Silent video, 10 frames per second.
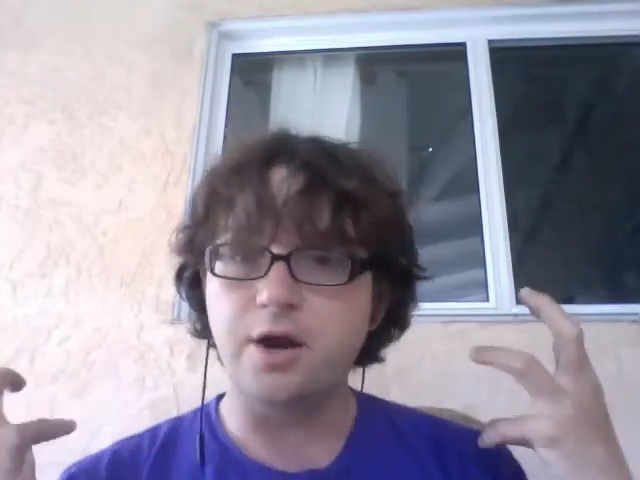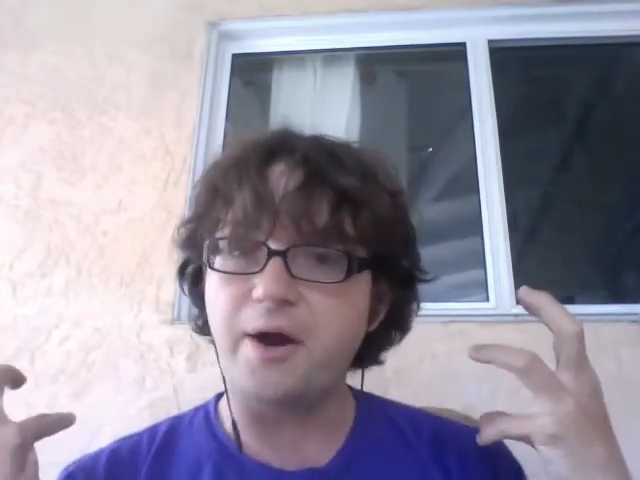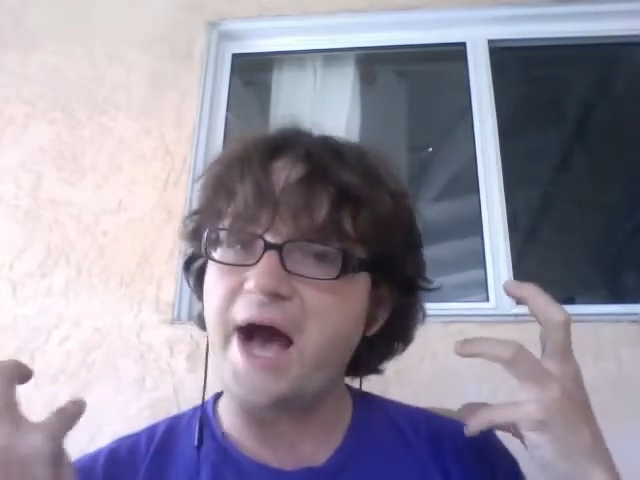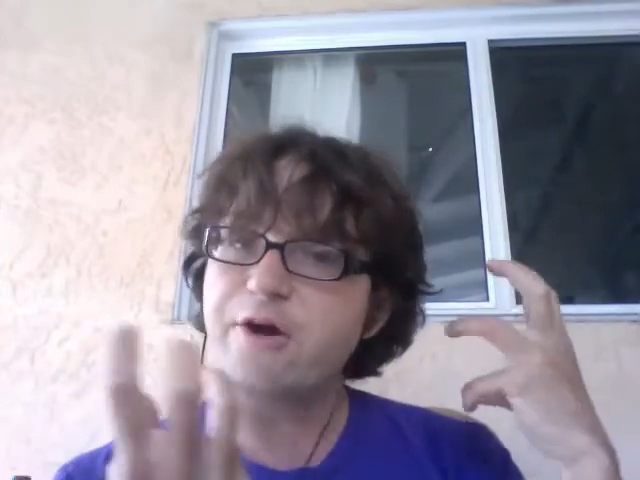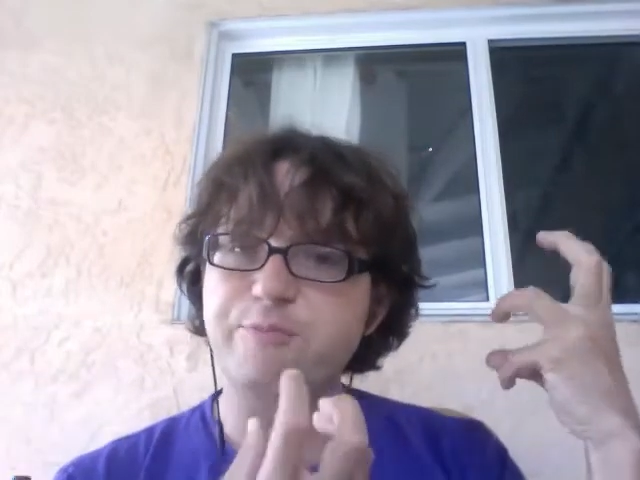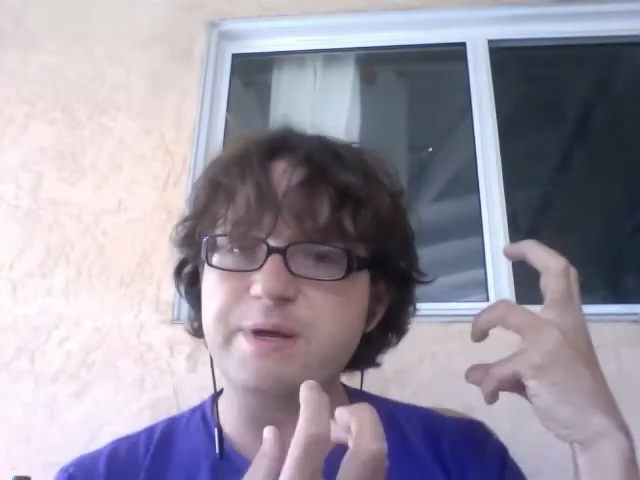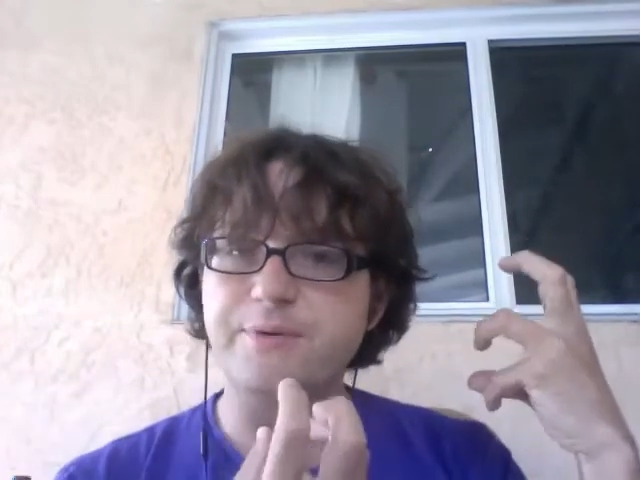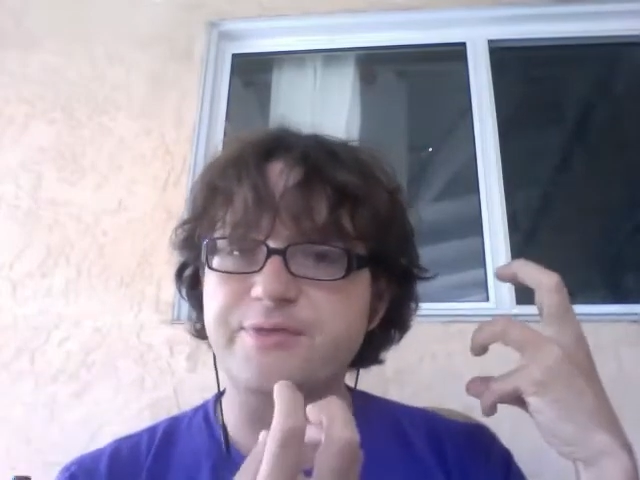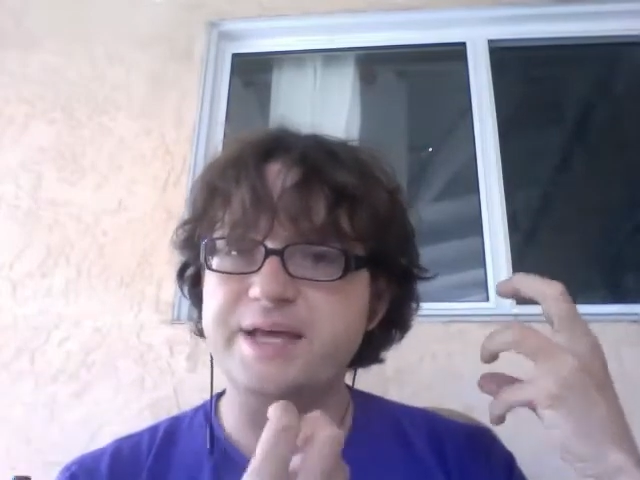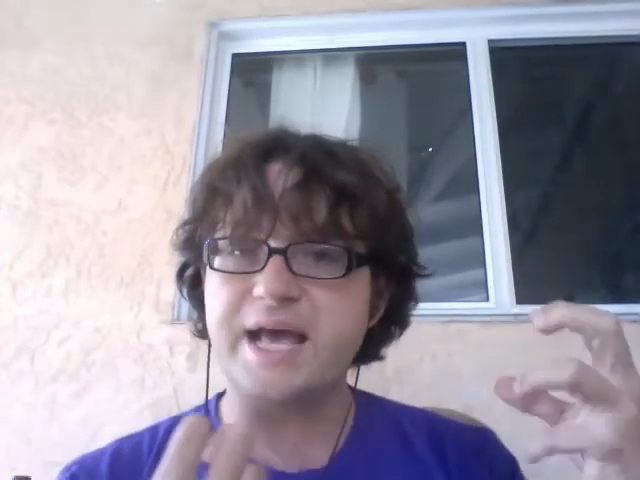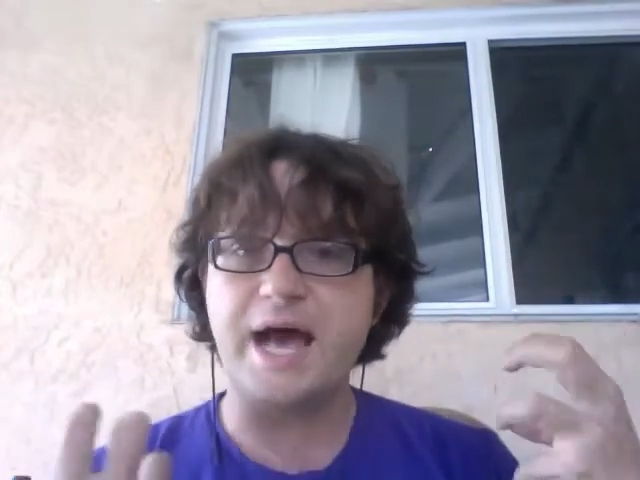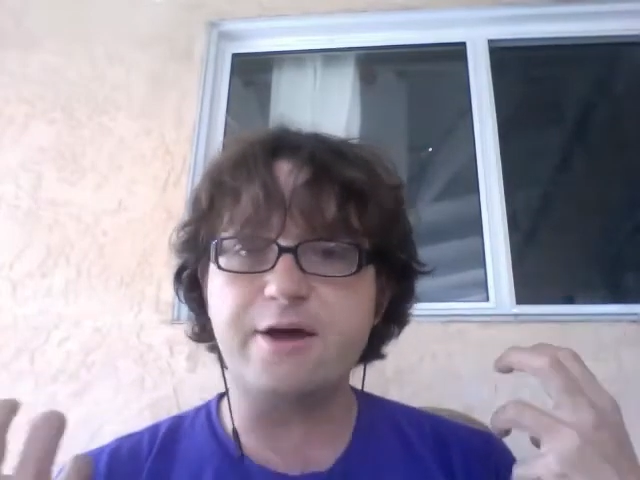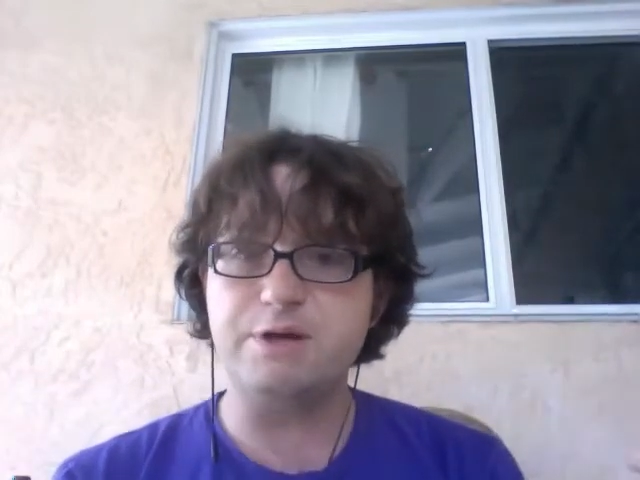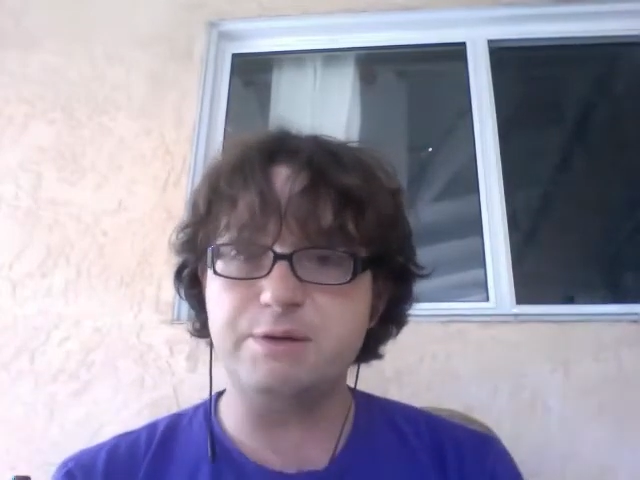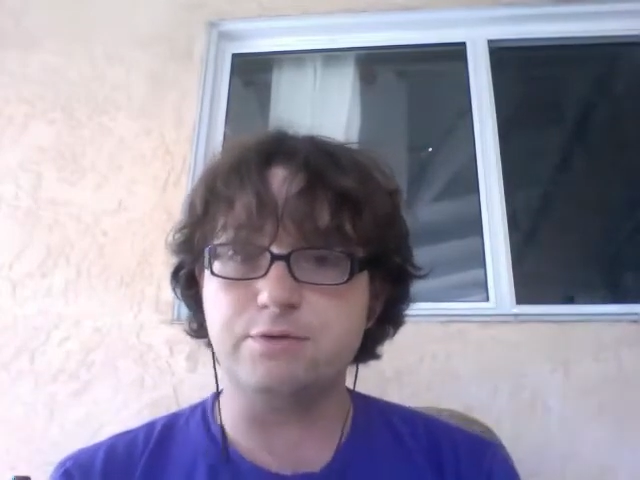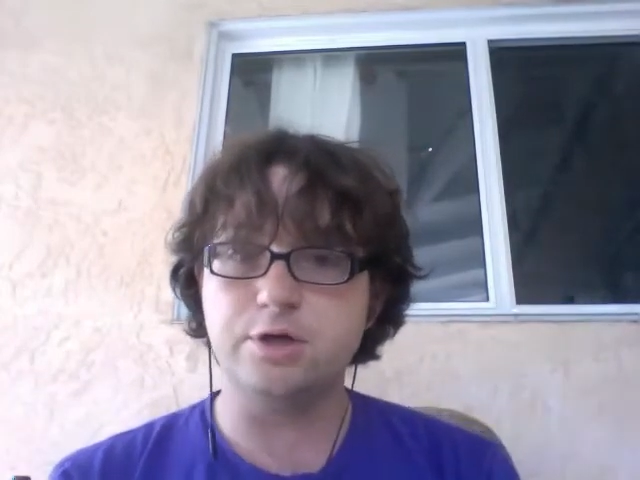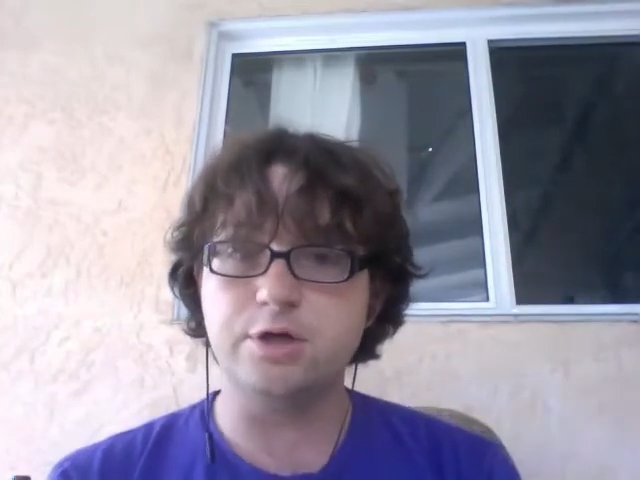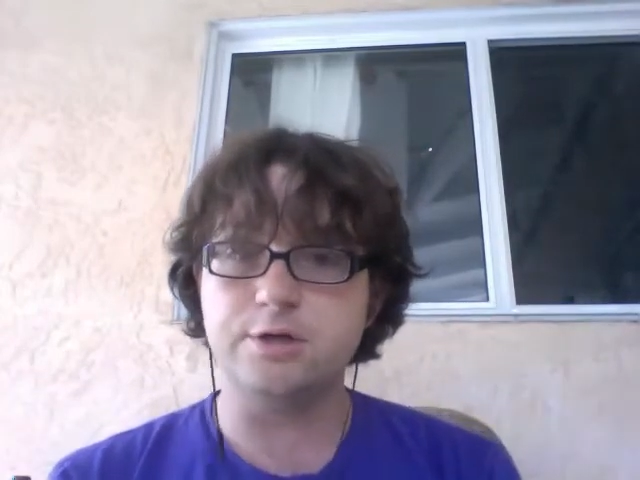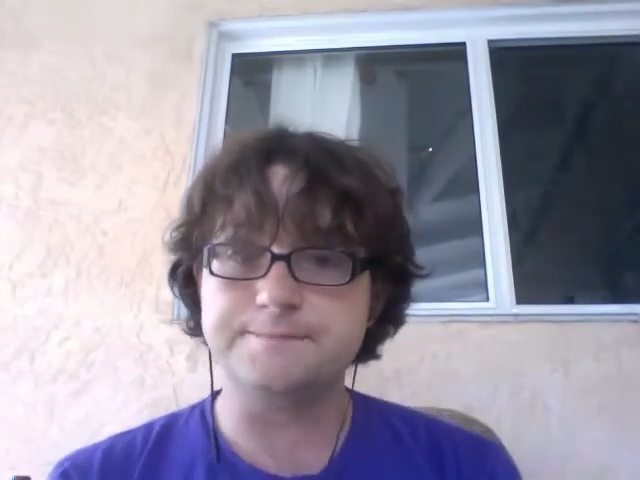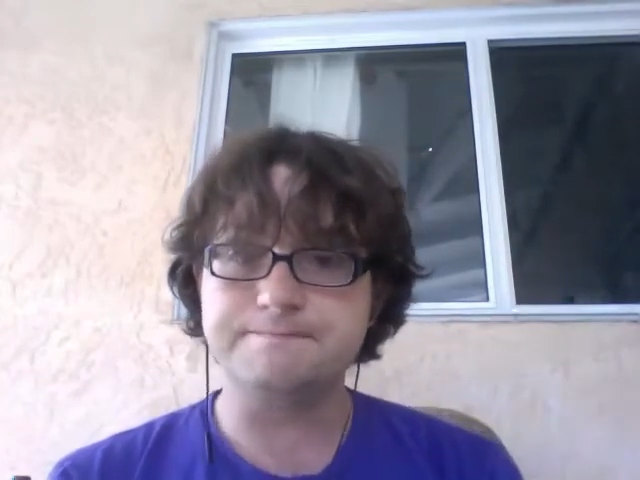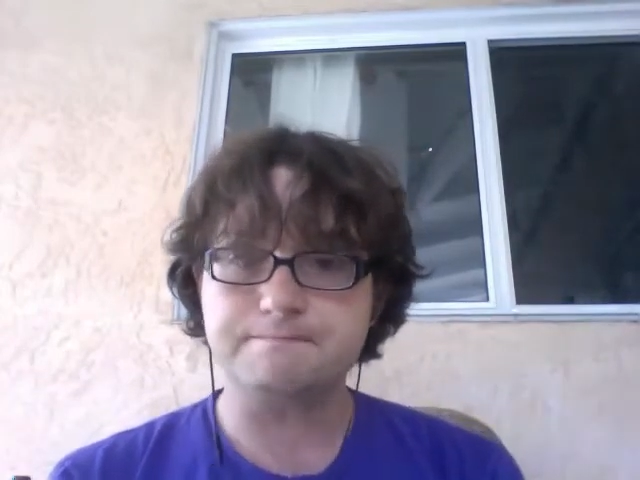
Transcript: how do people think, how do people learn,